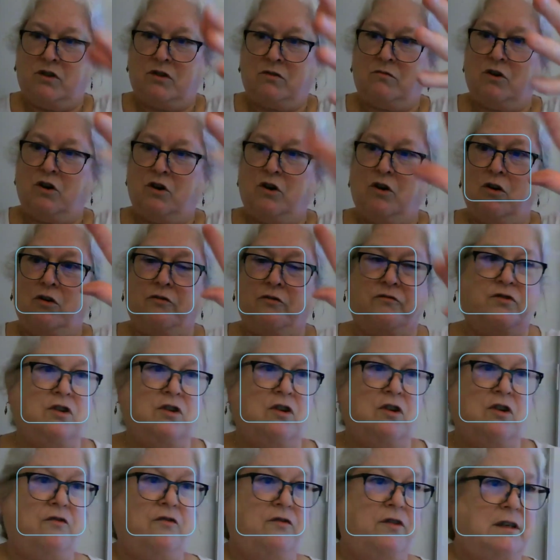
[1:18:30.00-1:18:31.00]
curved
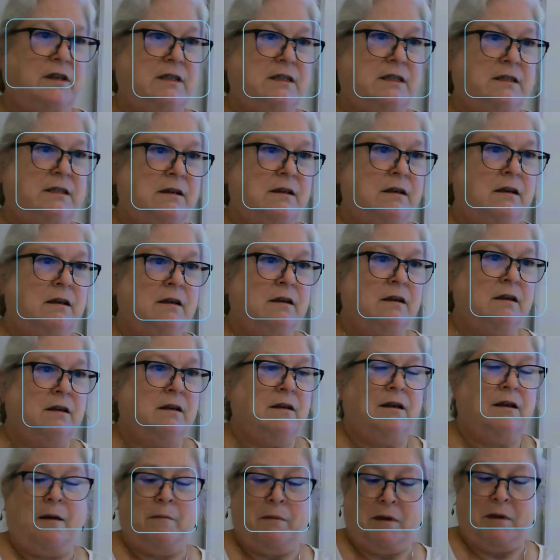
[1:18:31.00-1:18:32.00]
surface.
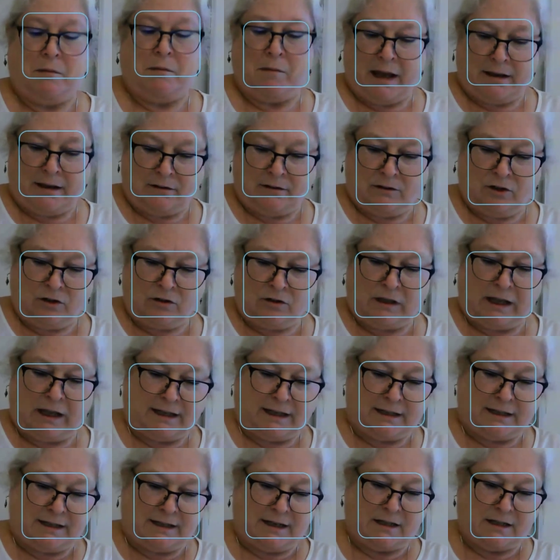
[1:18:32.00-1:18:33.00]
I mean, it might look like
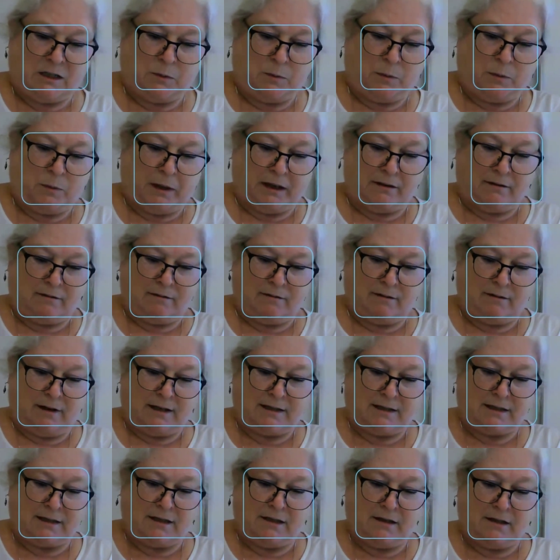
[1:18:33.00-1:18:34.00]
it does, but
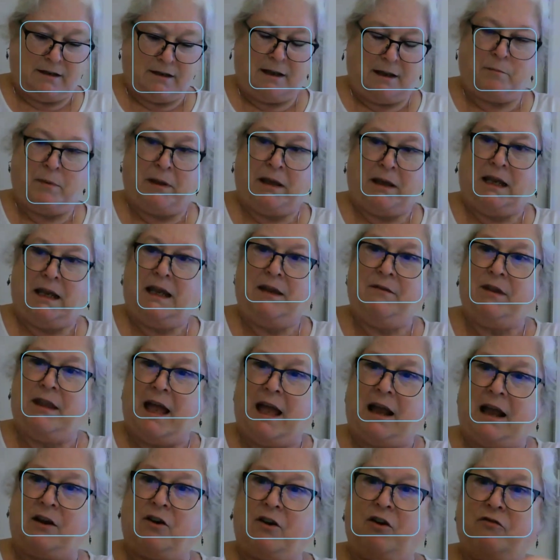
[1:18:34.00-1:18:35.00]
but even
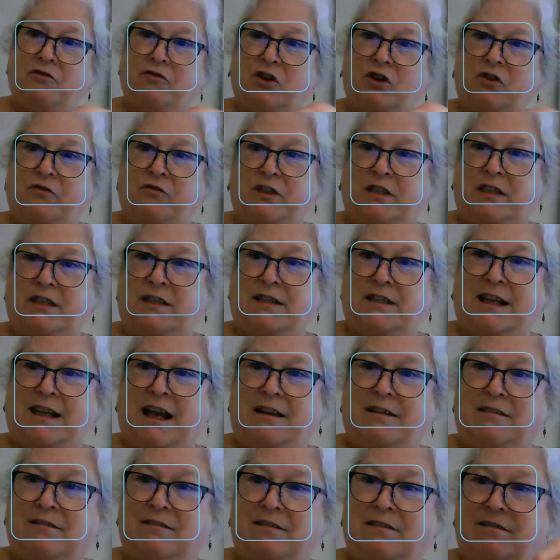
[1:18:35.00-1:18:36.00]
that curved surface has
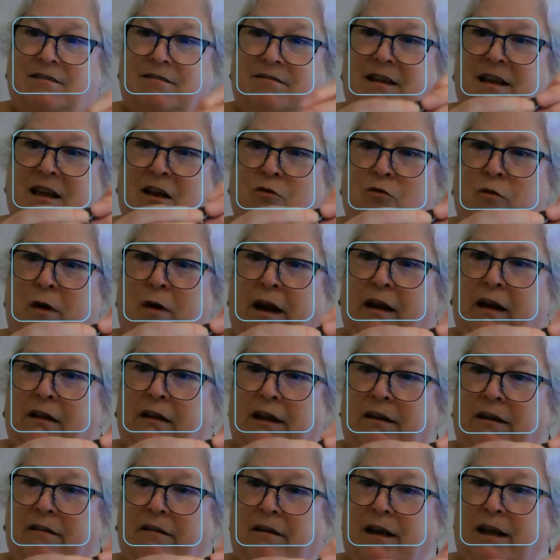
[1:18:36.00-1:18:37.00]
got
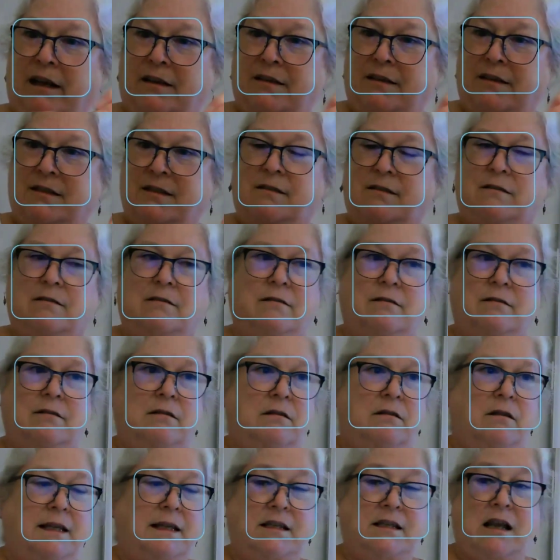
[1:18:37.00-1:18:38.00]
irregularities.
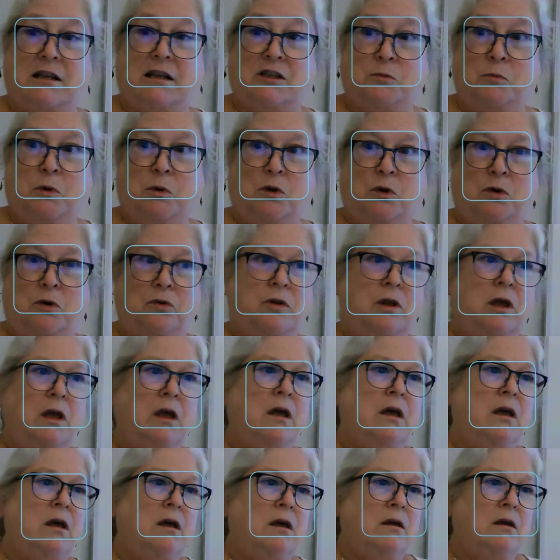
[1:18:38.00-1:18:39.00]
It's not smooth.
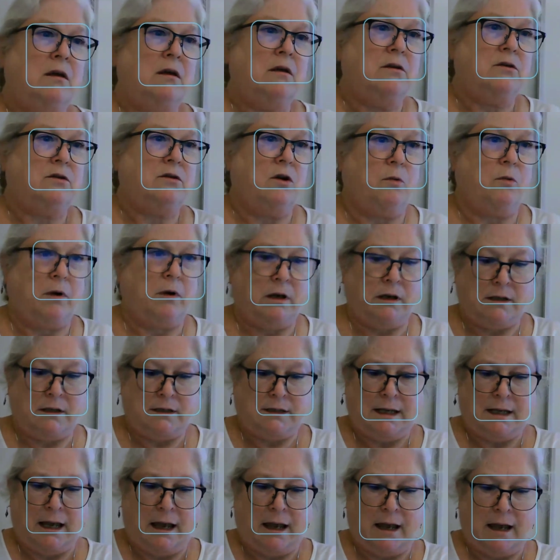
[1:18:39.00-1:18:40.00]
So we're going to
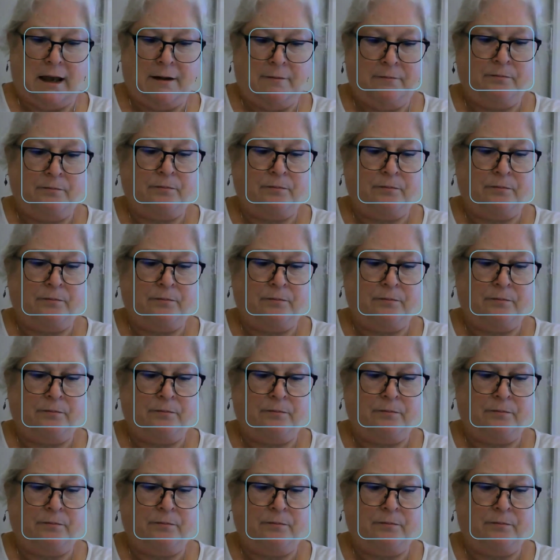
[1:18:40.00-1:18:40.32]
say